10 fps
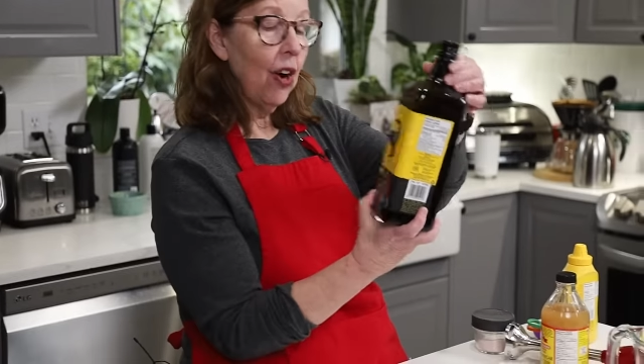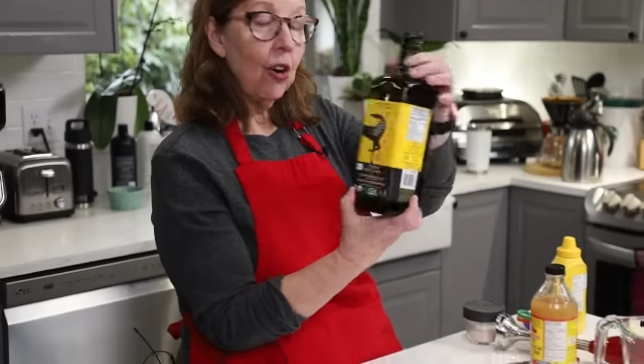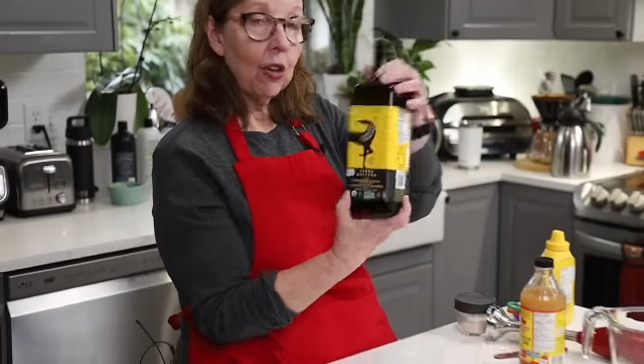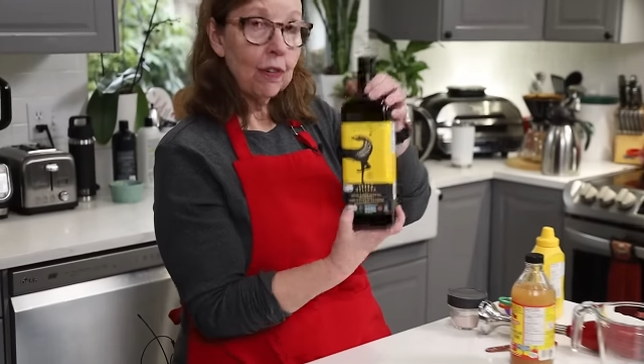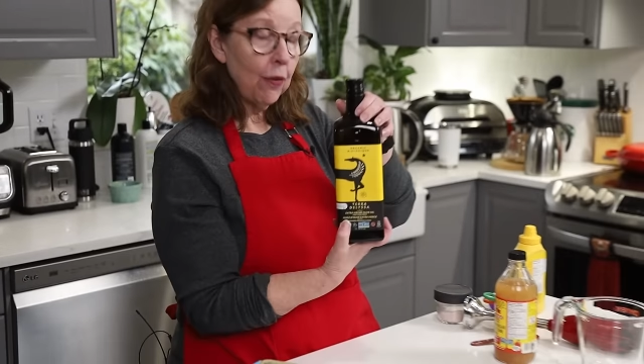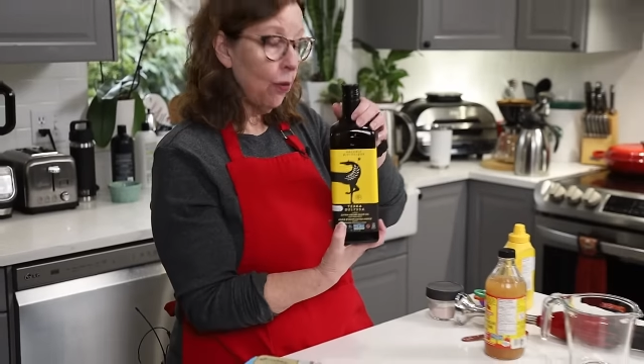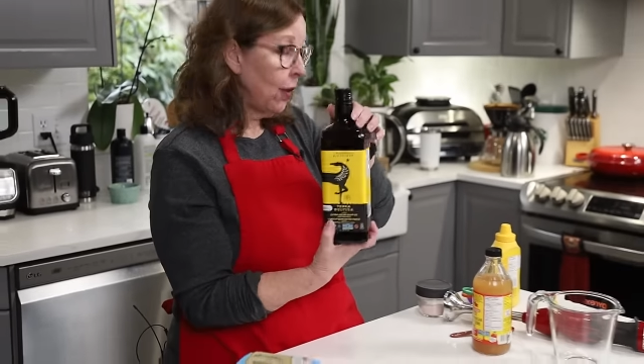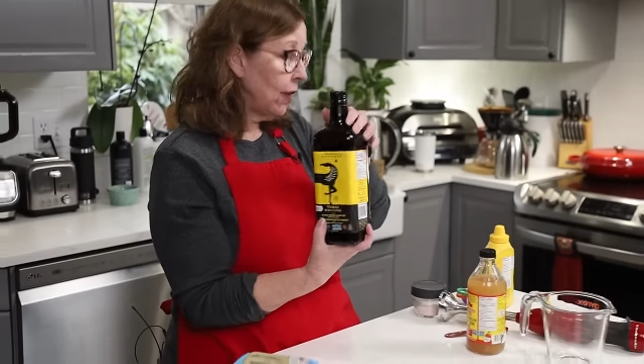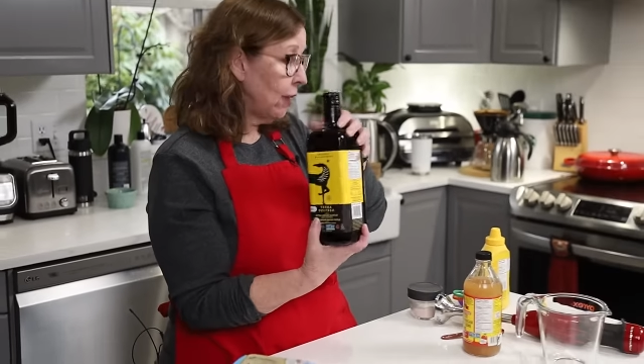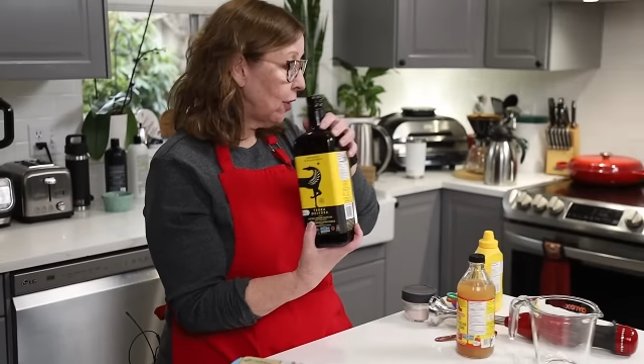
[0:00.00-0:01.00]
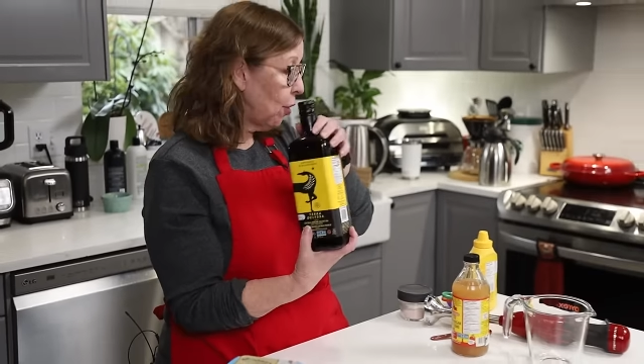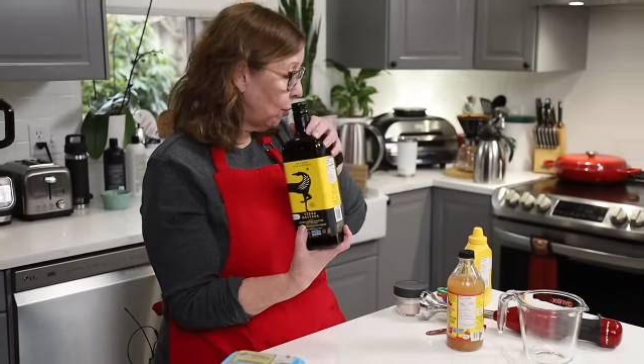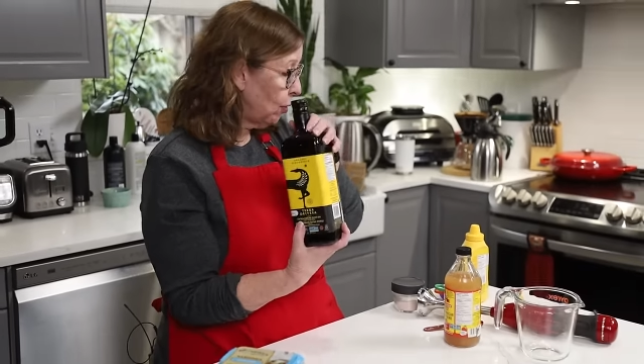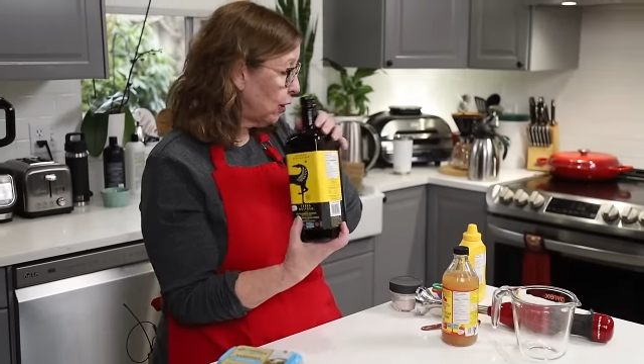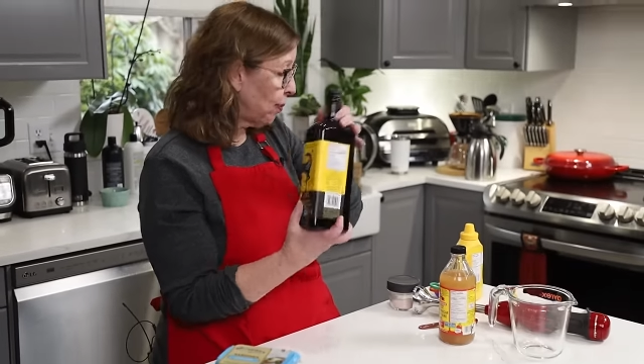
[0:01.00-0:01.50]
olive oil,
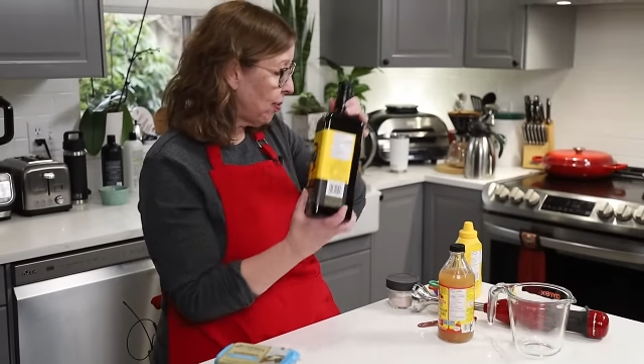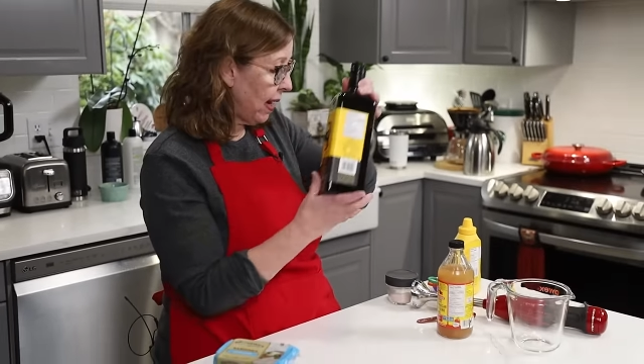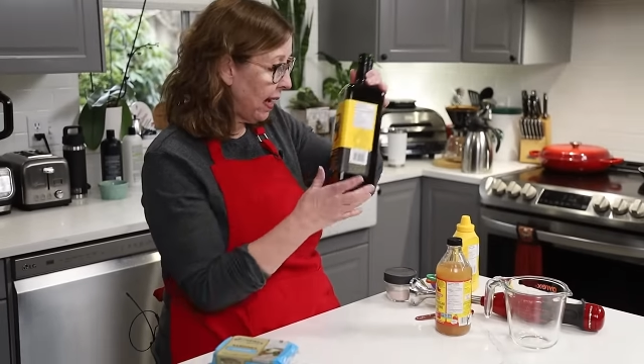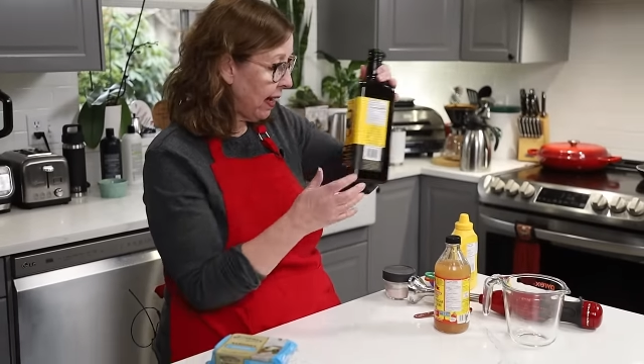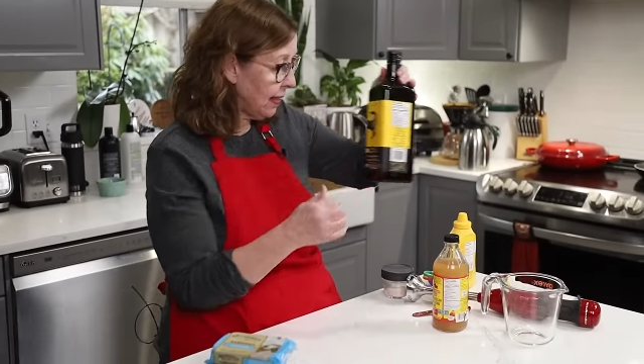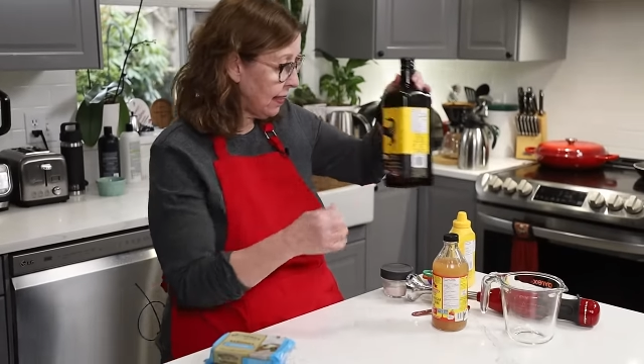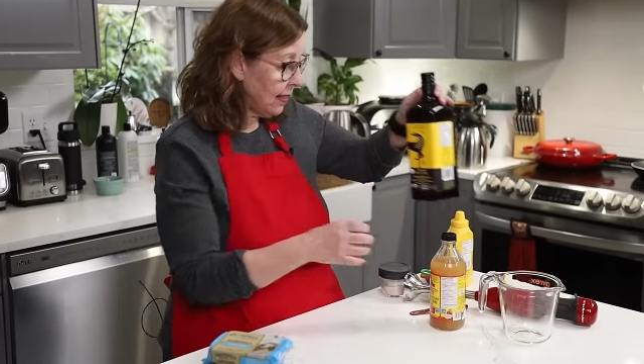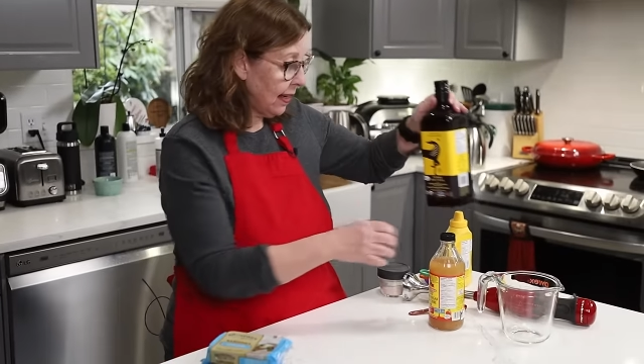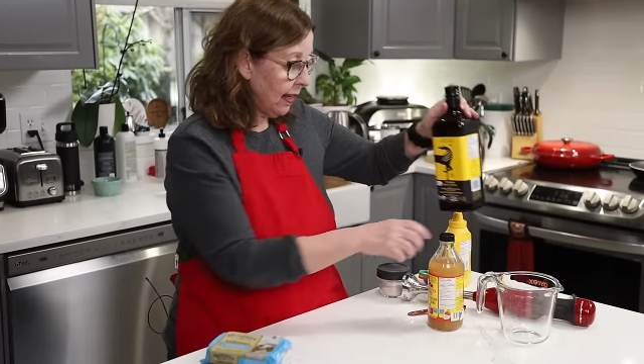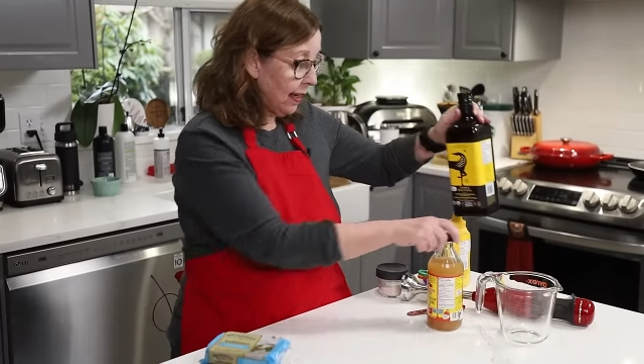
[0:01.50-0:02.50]
cold pressed,